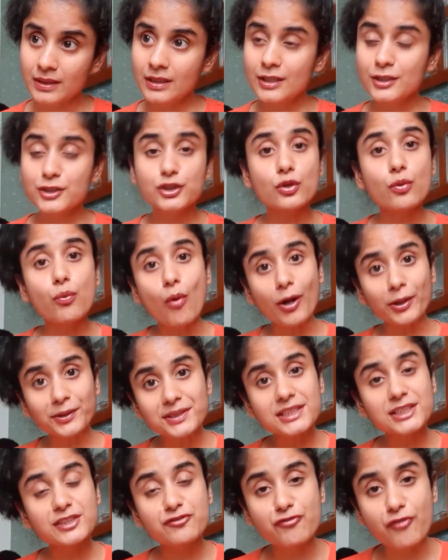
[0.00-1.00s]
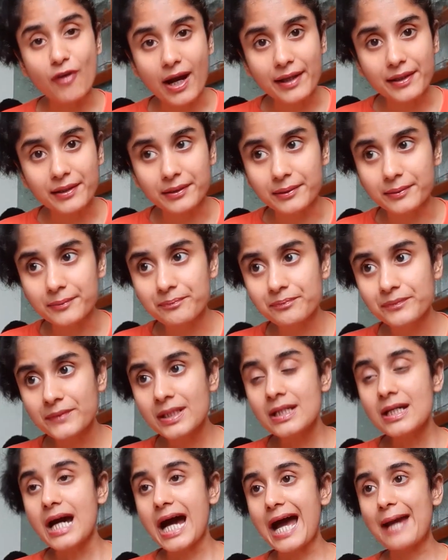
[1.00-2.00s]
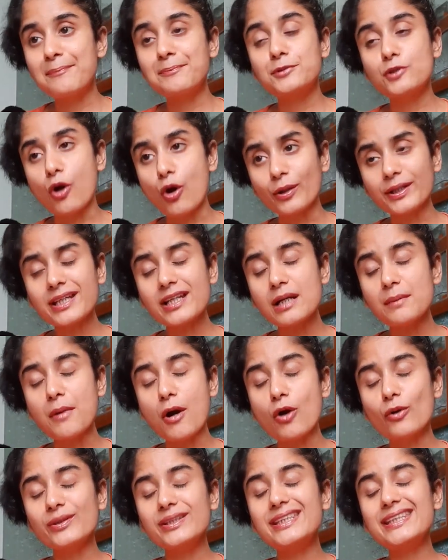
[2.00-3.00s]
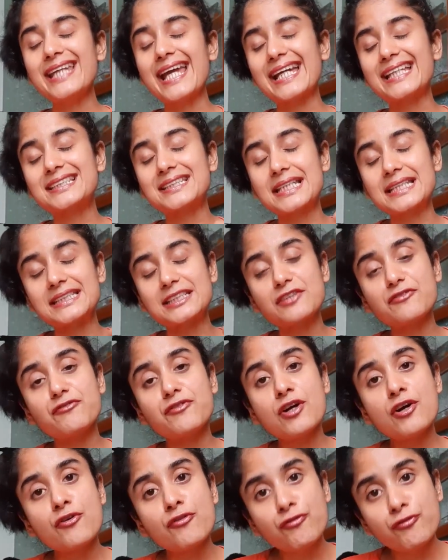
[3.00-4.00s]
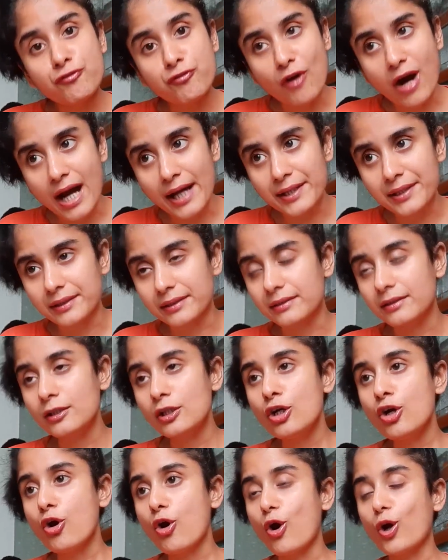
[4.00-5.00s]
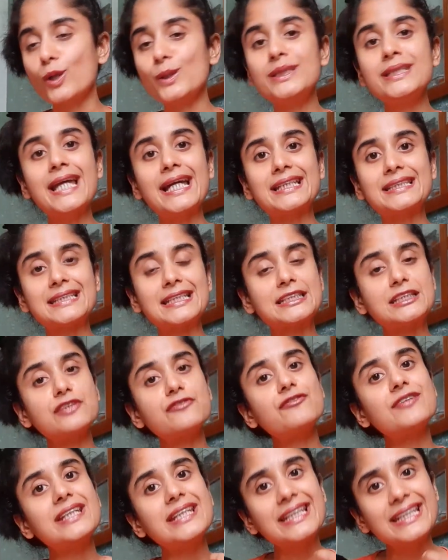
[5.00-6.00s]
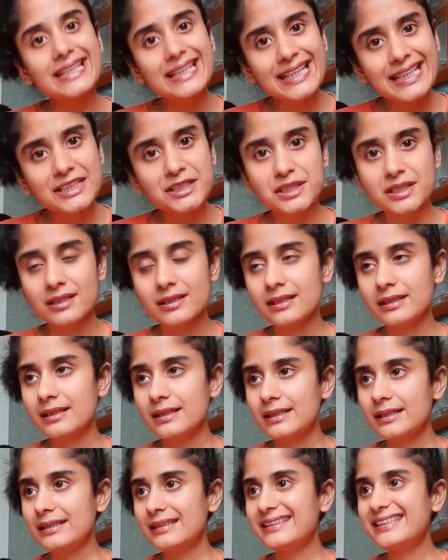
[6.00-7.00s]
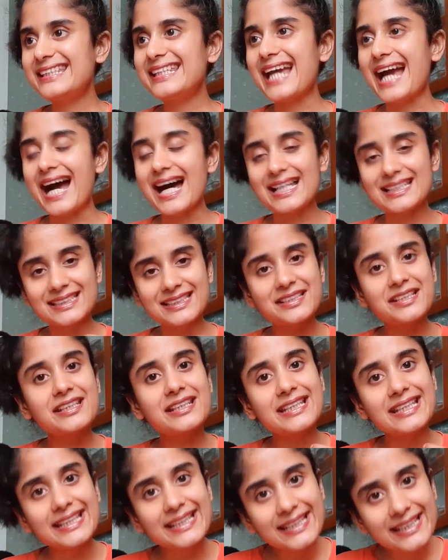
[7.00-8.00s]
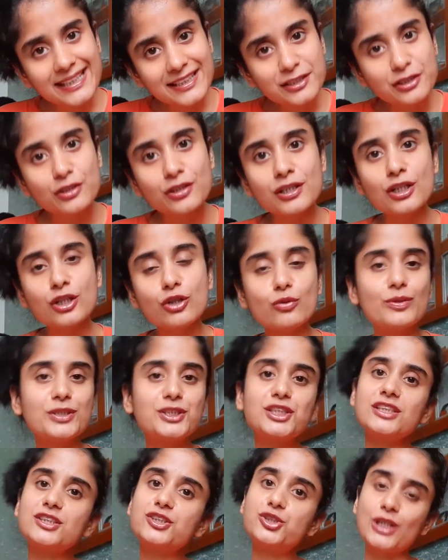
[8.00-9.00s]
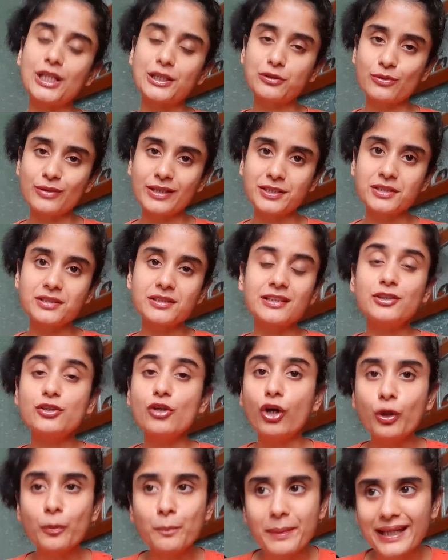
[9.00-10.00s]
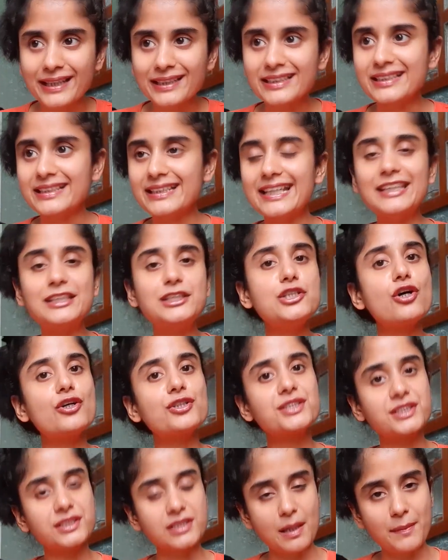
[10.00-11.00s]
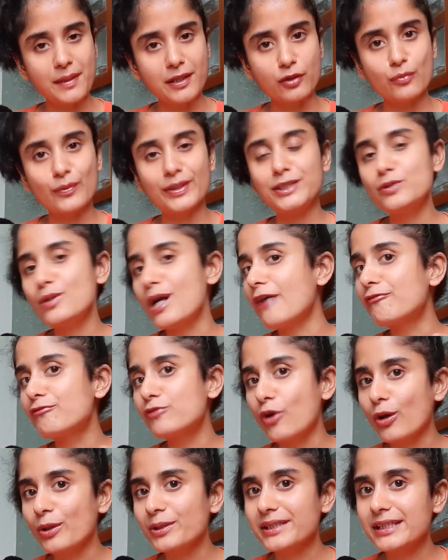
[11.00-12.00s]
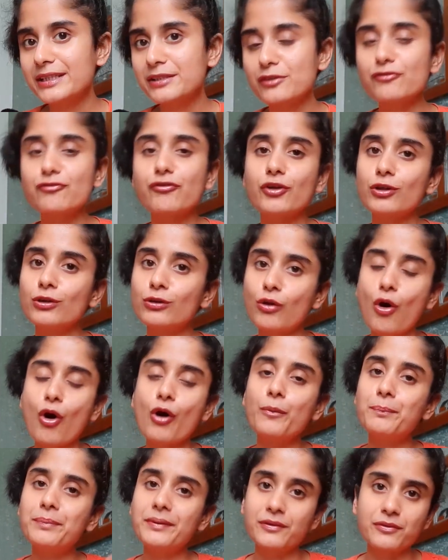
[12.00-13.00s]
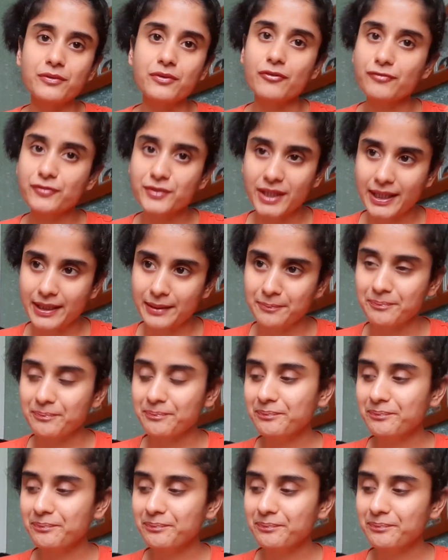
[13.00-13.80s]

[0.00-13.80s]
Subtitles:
So, what is fire? I'm talking about the excessive fire or the excessive heat, the acidic heat which is generated in your belly, in your stomach when you have not eaten for a long period of time.